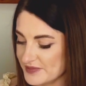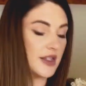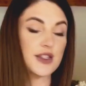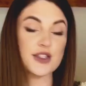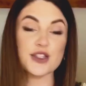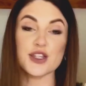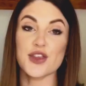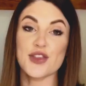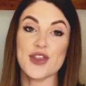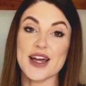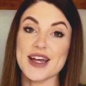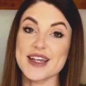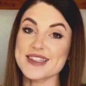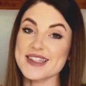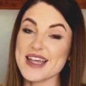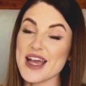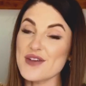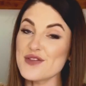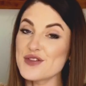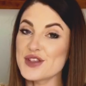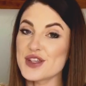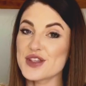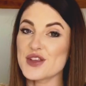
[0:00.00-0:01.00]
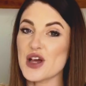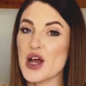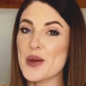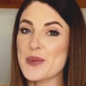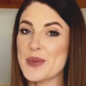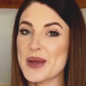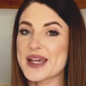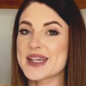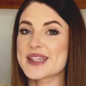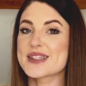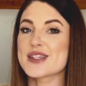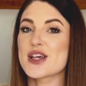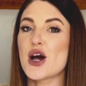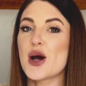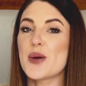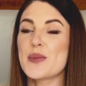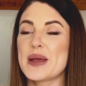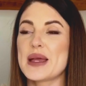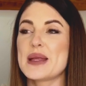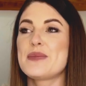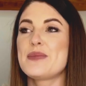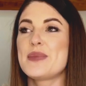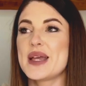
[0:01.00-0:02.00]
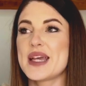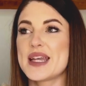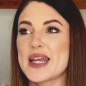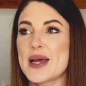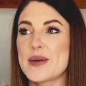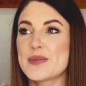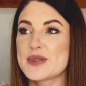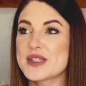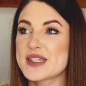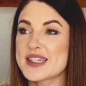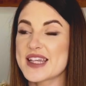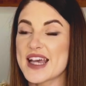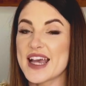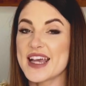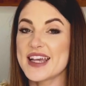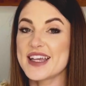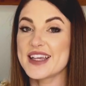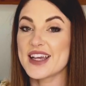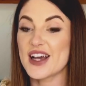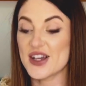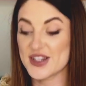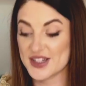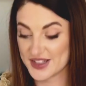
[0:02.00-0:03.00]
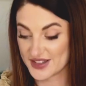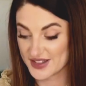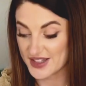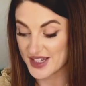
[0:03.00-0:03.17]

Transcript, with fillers: so that is everything that i picked up in b&m today i